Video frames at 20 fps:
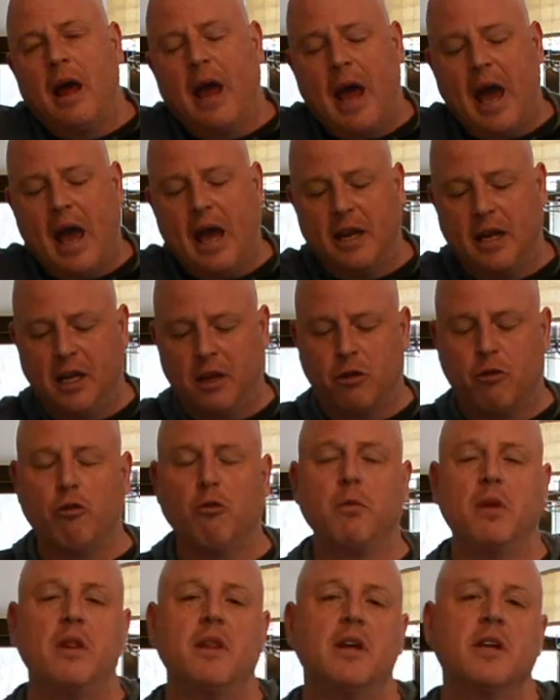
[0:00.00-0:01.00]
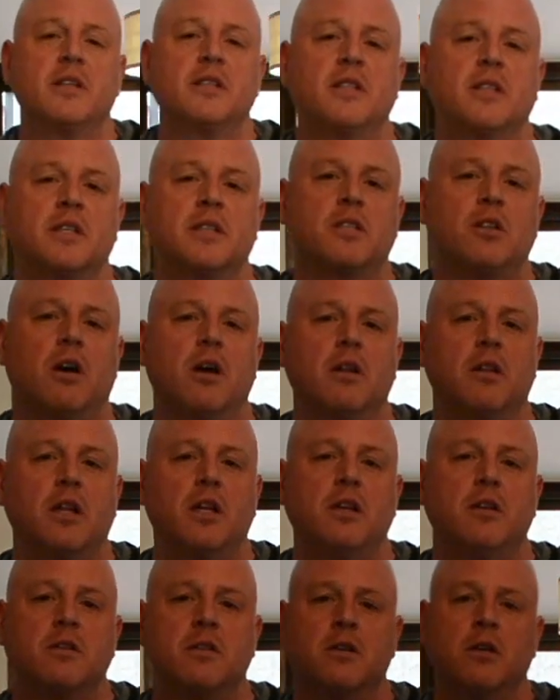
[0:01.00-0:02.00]
and he threw me the assist on
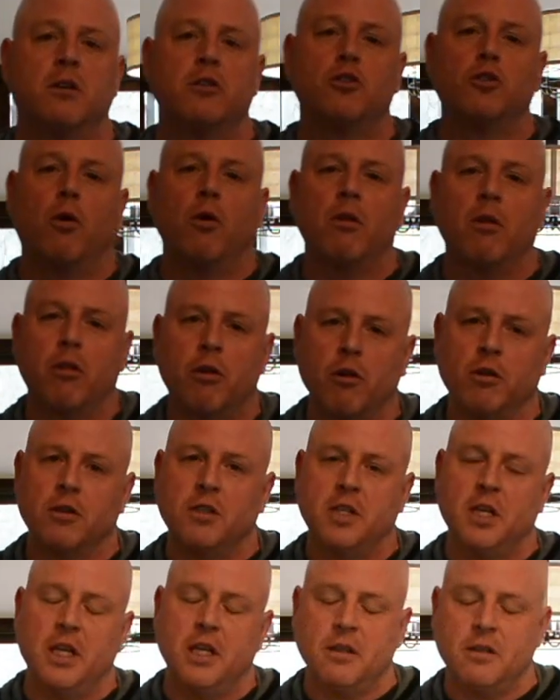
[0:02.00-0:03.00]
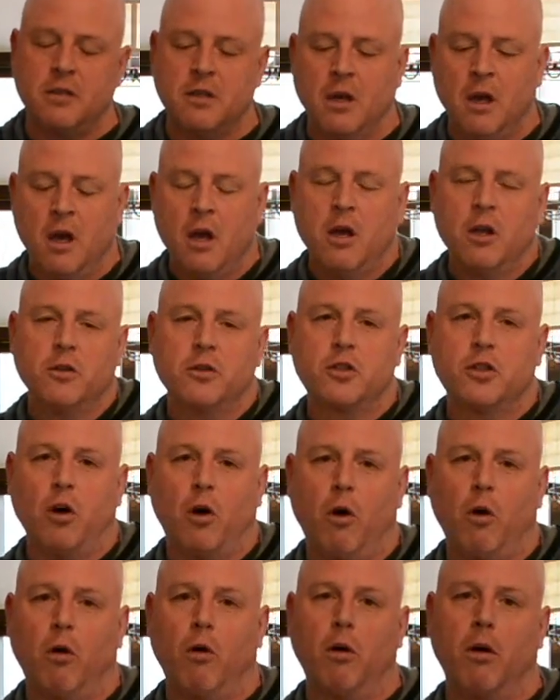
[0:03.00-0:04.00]
these Jordan 13s.
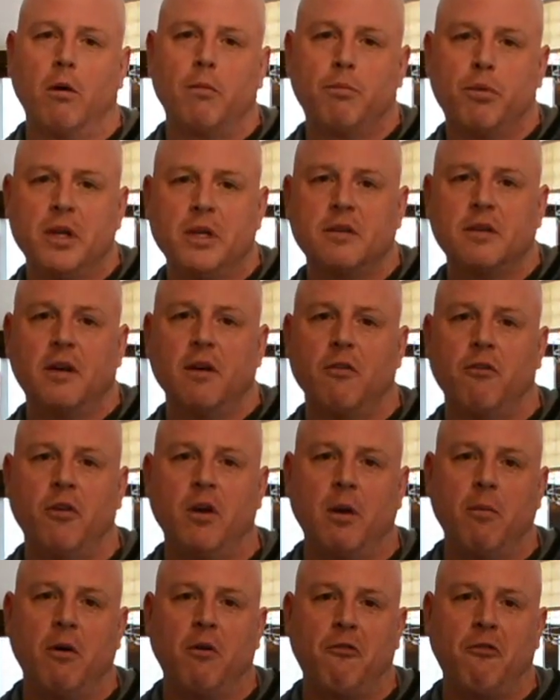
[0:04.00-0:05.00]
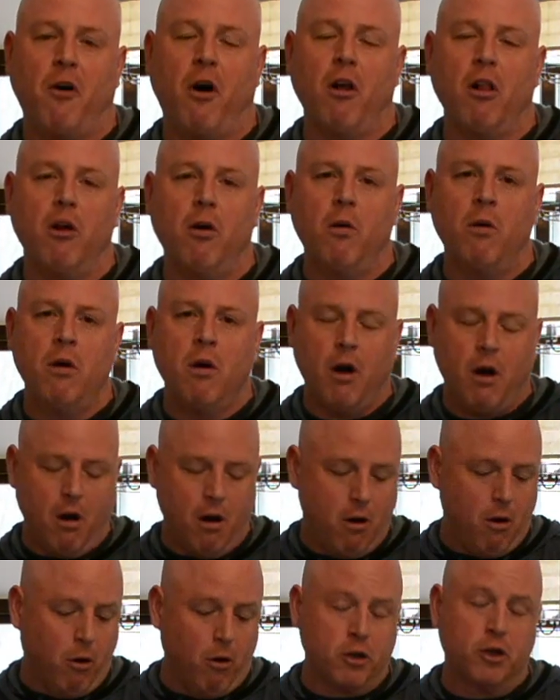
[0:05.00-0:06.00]
So please give him a
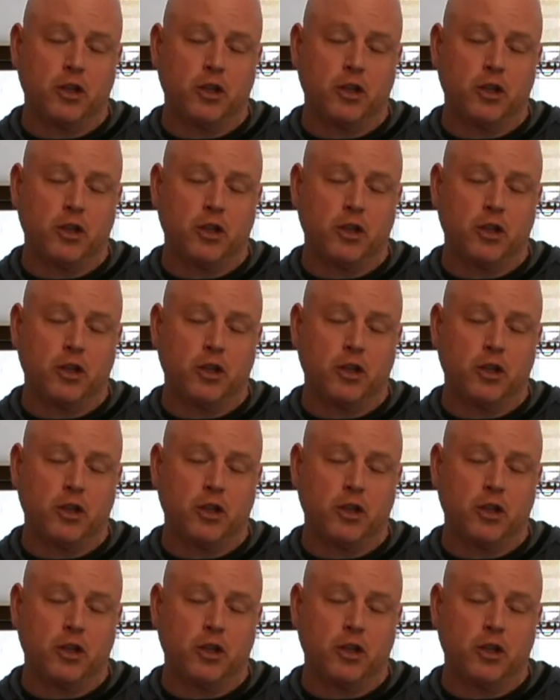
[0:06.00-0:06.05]
follow or